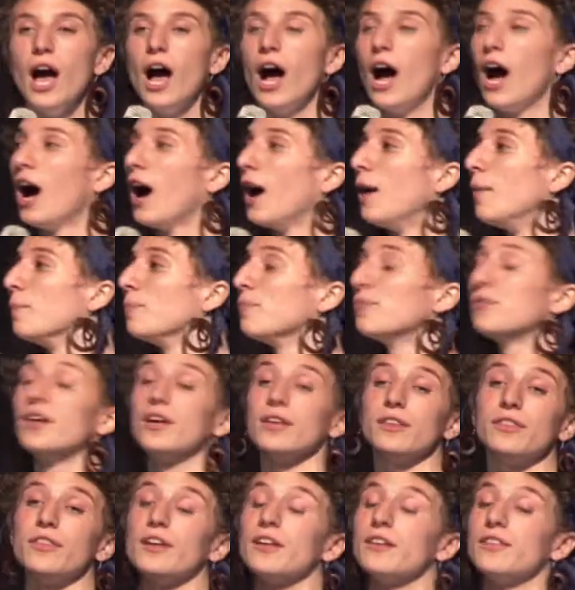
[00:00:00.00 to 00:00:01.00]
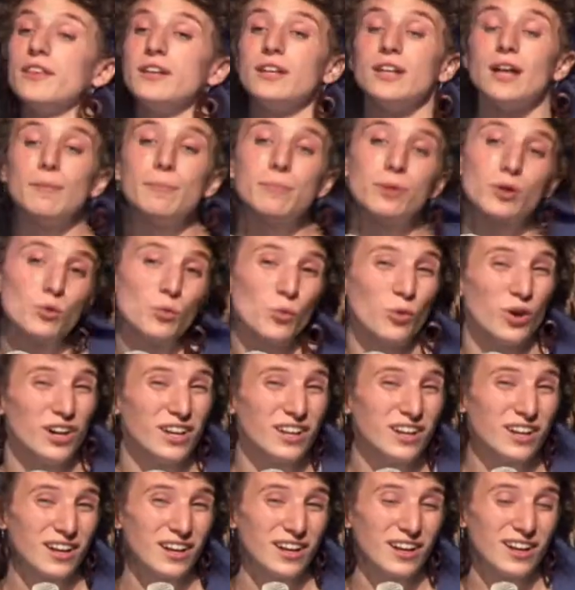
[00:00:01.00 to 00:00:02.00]
Um, the, the, the, number
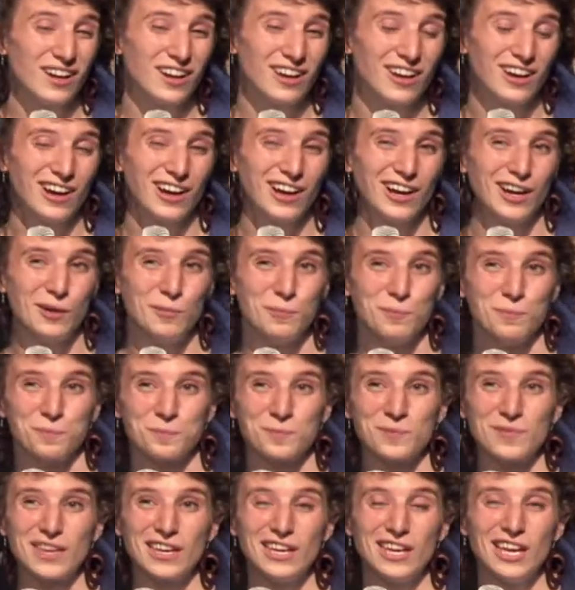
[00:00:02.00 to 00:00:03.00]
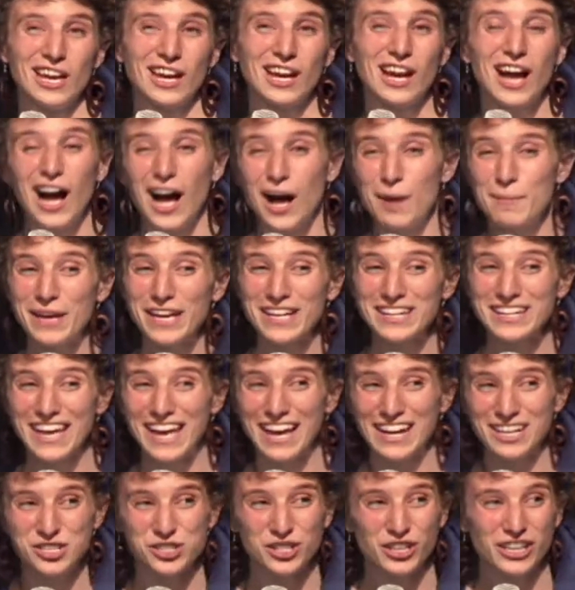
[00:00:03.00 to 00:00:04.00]
one um, comment
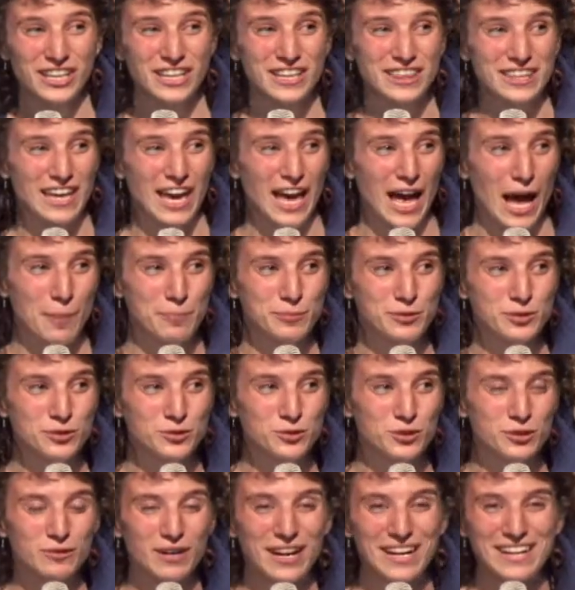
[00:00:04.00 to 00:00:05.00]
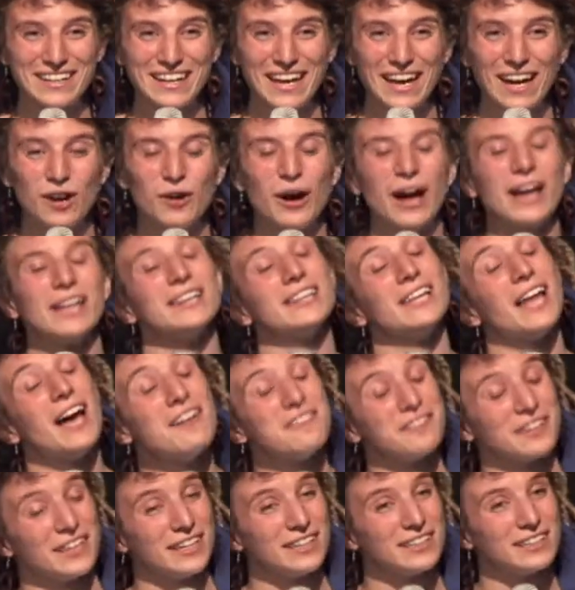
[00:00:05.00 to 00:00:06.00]
actually in the App Store right now, I
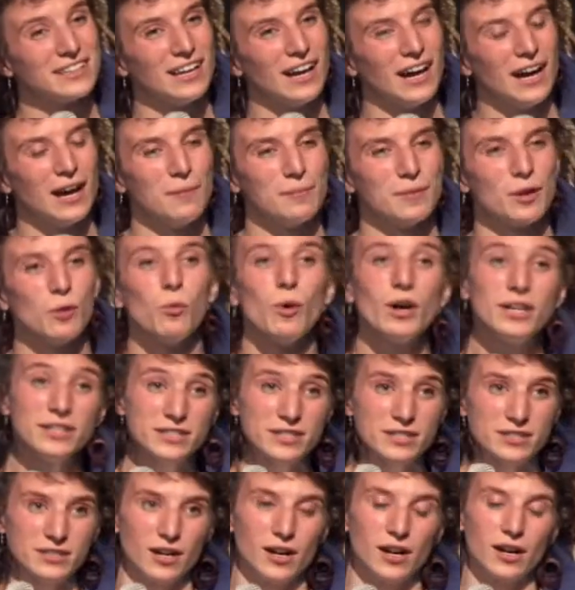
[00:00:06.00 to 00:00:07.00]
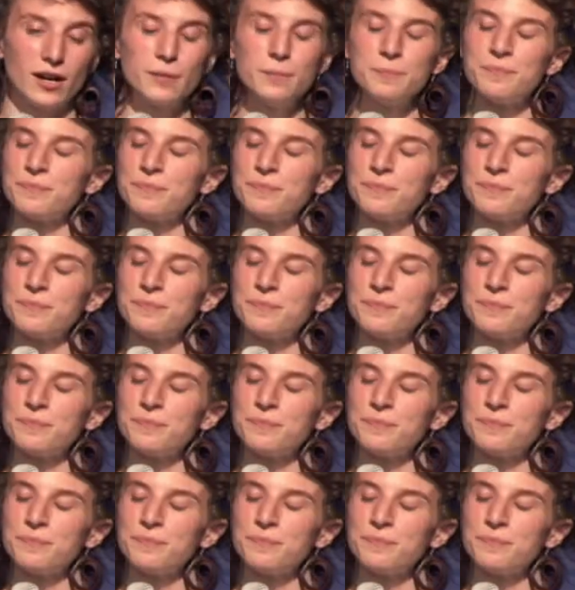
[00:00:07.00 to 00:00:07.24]
love it, um, one star.